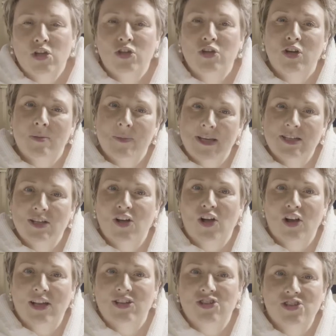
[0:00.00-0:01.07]
you come into
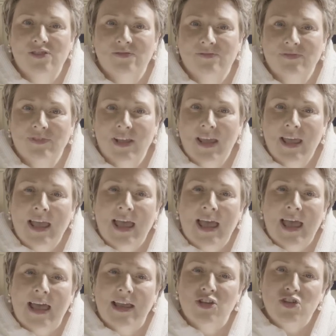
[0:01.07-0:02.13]
college
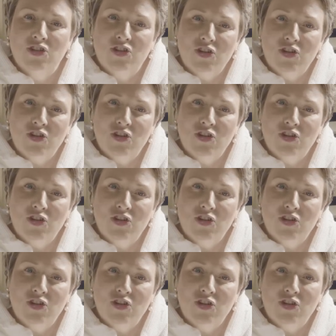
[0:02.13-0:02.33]
and you